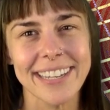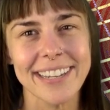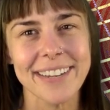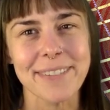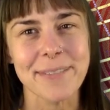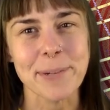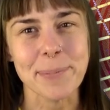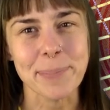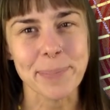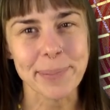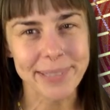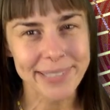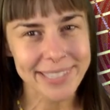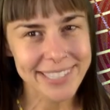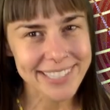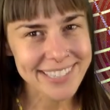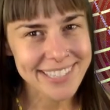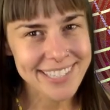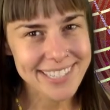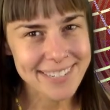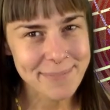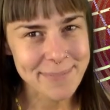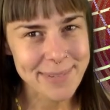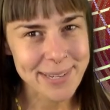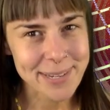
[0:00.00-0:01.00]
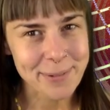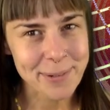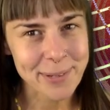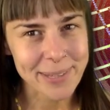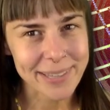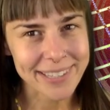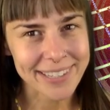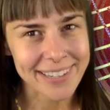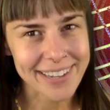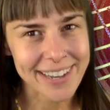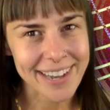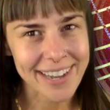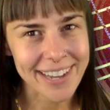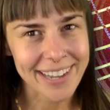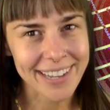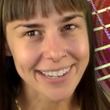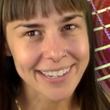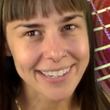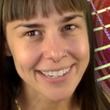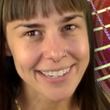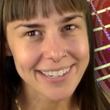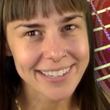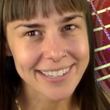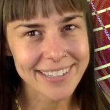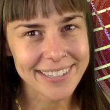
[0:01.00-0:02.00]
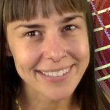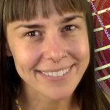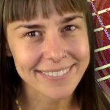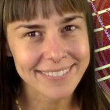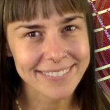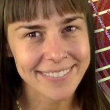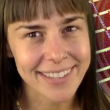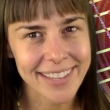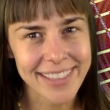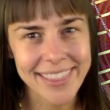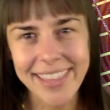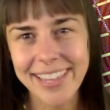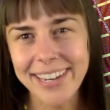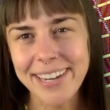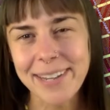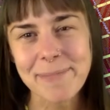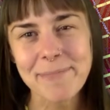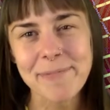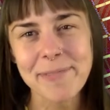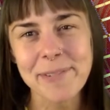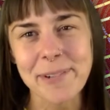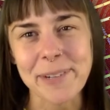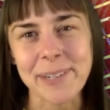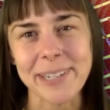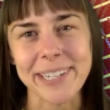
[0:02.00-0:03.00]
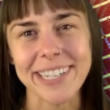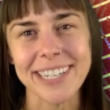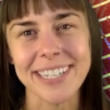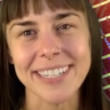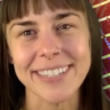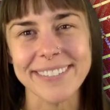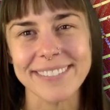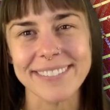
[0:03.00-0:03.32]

replacing me with God. And then I'm free.